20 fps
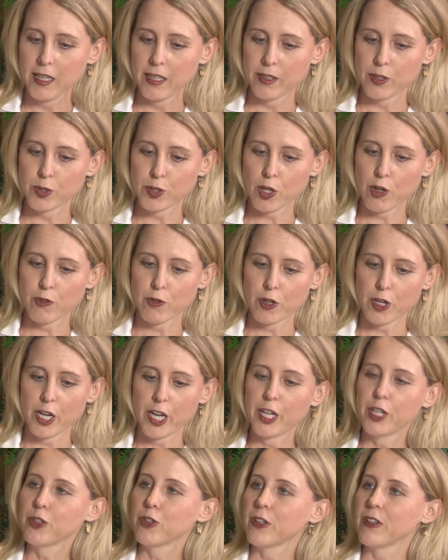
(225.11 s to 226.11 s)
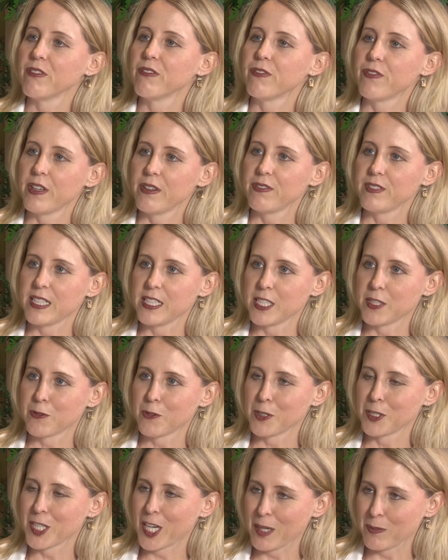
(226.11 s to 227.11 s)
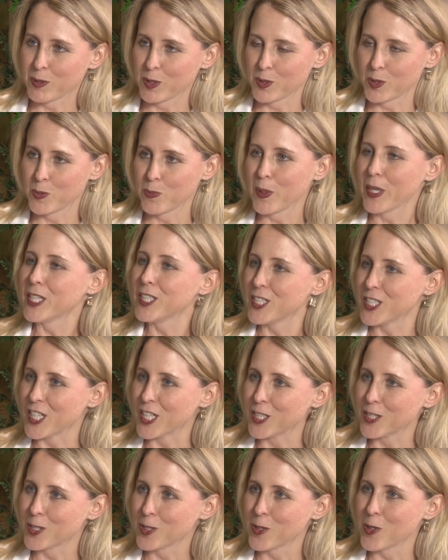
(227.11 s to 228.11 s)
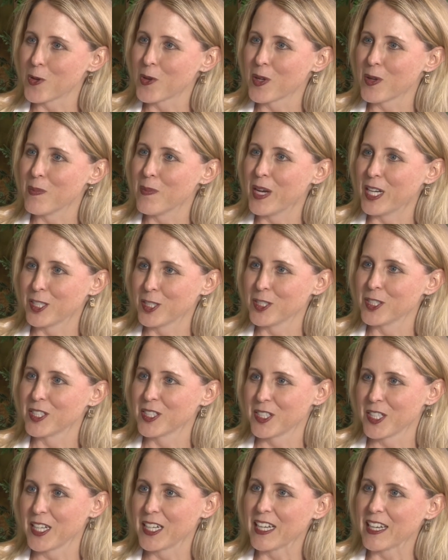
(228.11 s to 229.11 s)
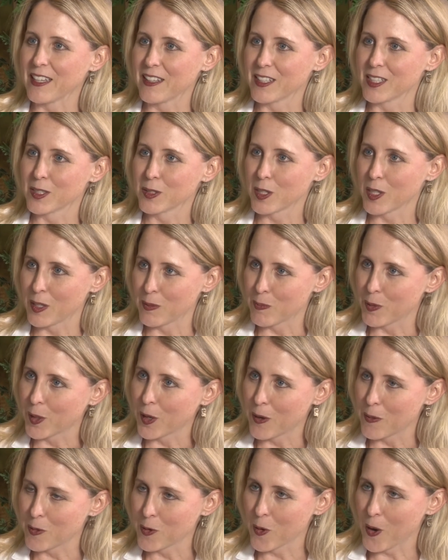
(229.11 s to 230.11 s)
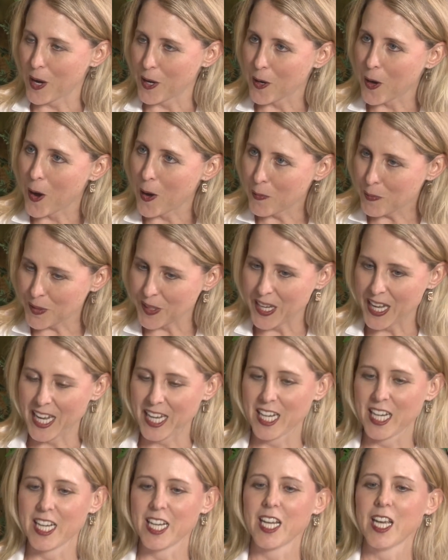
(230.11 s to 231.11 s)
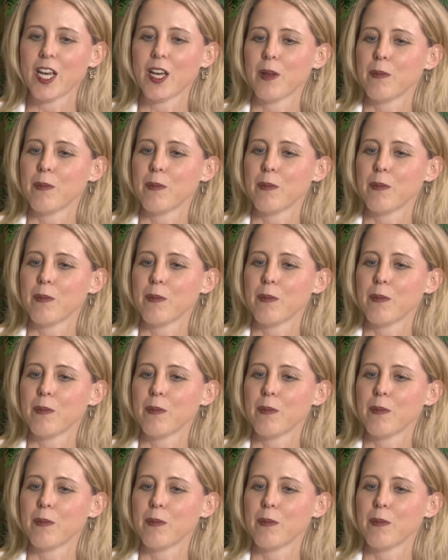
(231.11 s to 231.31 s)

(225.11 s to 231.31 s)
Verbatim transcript: There's over 150 different types of species, so you can imagine studying this can become quite complicated,